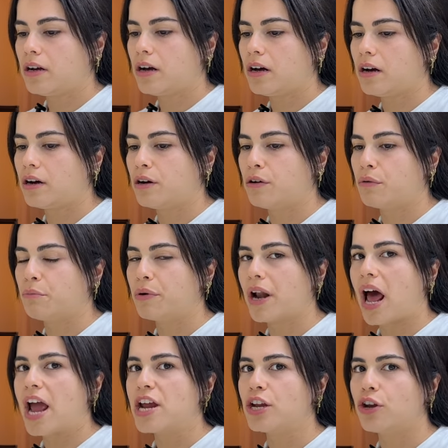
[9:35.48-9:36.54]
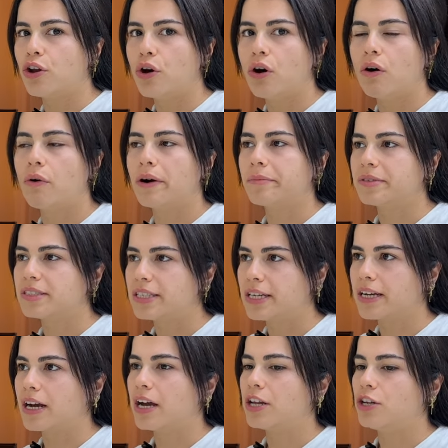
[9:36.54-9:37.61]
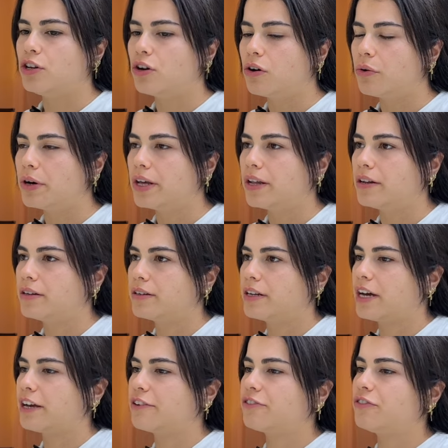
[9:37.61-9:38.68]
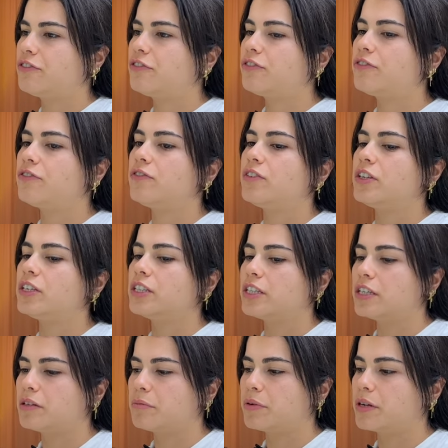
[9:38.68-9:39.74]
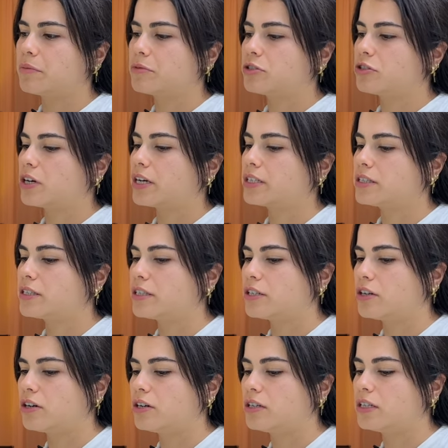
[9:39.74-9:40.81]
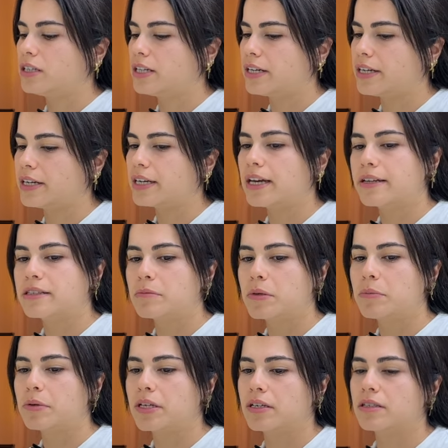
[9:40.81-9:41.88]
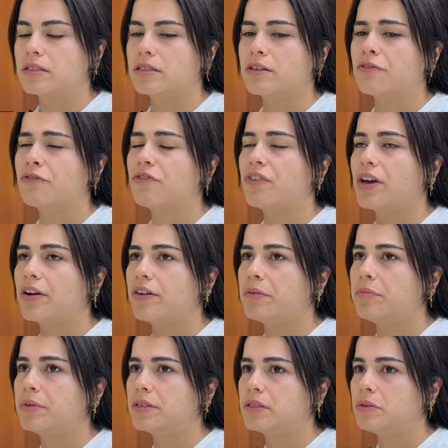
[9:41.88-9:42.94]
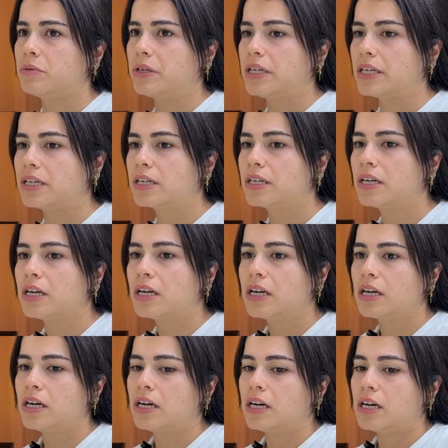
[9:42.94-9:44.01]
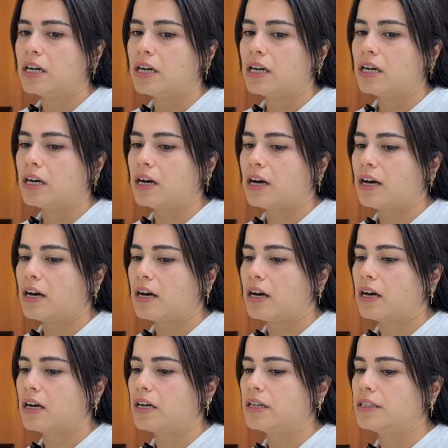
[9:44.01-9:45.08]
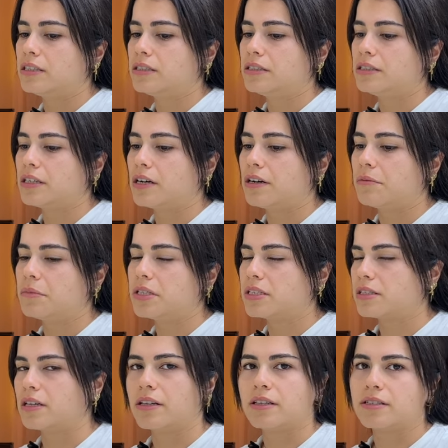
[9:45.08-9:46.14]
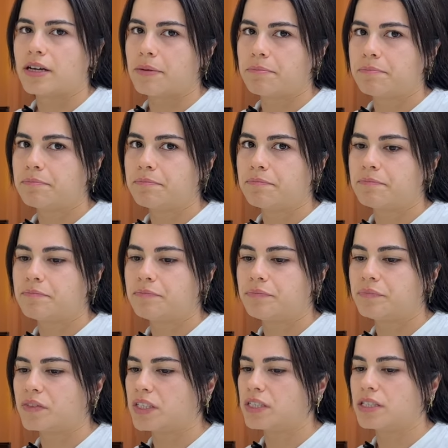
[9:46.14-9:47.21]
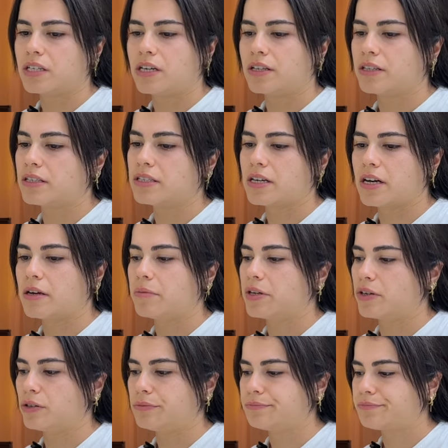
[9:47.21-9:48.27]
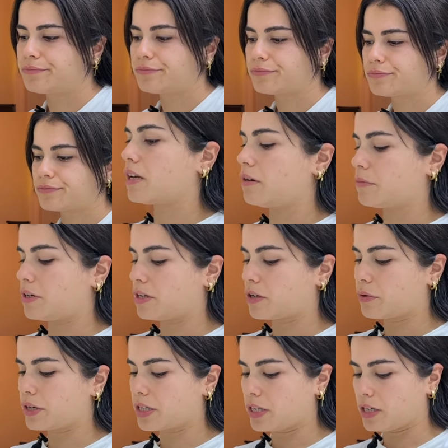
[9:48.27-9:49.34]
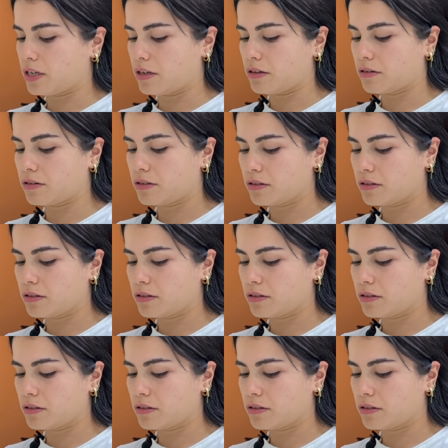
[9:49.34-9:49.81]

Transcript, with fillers: Uh, but I know I'm sick. I know it. I feel it, but I'm trying to not let it get to me because it's a very busy week and um, it's not the time. It's not the time at all. I'm gonna quickly